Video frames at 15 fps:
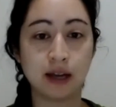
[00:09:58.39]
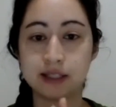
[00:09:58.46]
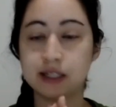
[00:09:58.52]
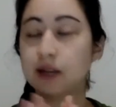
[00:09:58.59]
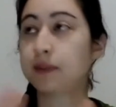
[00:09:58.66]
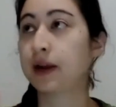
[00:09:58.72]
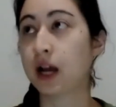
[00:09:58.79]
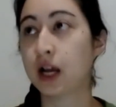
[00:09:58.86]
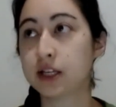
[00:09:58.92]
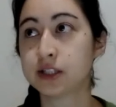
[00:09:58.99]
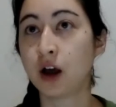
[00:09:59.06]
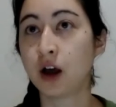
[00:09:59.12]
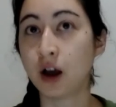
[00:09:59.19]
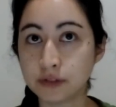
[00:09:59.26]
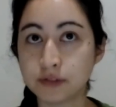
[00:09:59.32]
I take my eyes
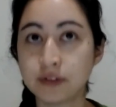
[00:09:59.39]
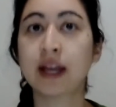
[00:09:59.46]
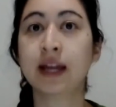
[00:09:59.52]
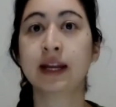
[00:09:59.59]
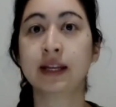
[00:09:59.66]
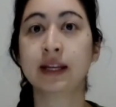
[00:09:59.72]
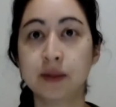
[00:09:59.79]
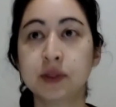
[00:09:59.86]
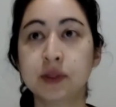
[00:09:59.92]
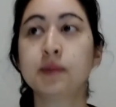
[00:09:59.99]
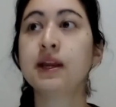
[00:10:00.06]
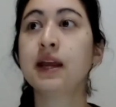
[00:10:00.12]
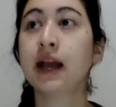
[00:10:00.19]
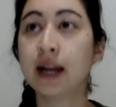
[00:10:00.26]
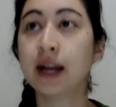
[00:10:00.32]
off of it and I keep the
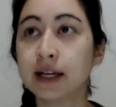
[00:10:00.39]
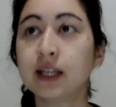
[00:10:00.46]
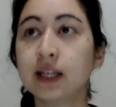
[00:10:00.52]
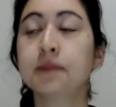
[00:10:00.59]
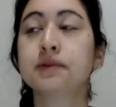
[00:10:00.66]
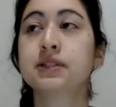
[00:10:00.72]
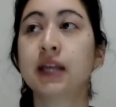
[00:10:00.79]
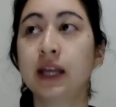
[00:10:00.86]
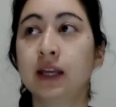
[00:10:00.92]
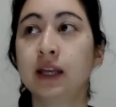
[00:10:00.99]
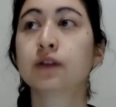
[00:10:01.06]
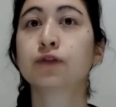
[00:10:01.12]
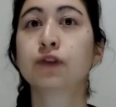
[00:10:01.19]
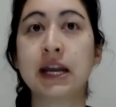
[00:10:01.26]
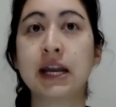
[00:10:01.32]
beat and I keep saying
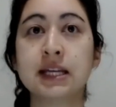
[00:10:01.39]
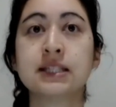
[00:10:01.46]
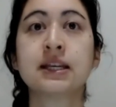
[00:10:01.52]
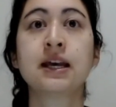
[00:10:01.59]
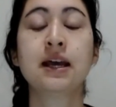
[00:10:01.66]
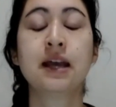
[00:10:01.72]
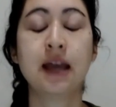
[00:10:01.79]
the phrase,